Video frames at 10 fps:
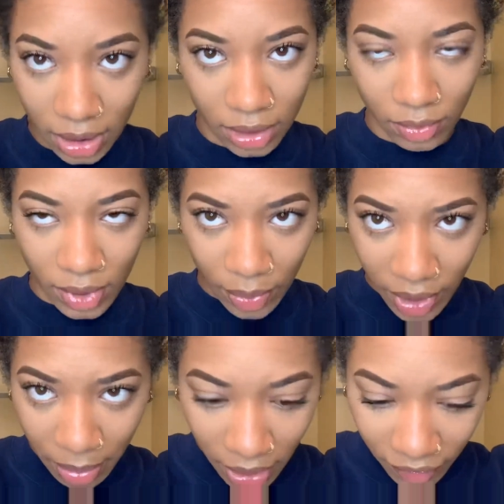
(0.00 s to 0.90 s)
when I wear a
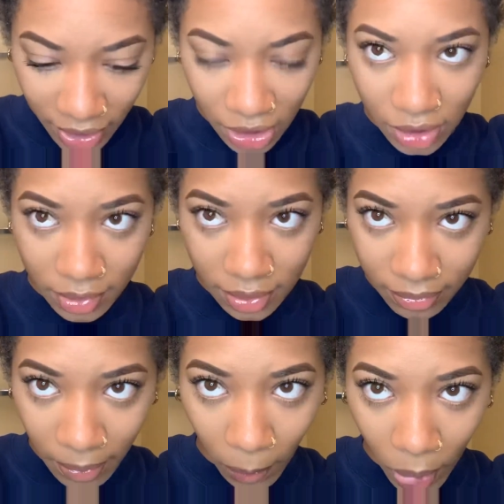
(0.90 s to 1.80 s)
puff, I just
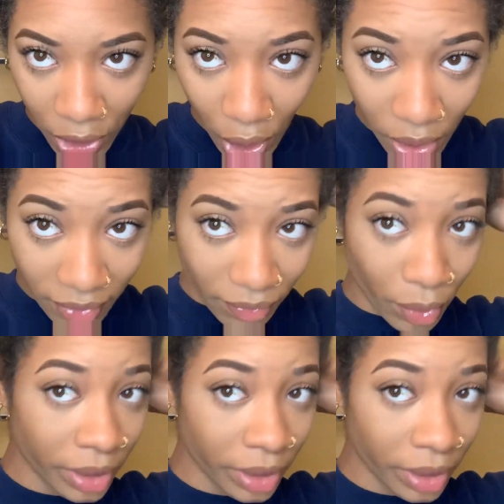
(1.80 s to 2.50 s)
throw it in four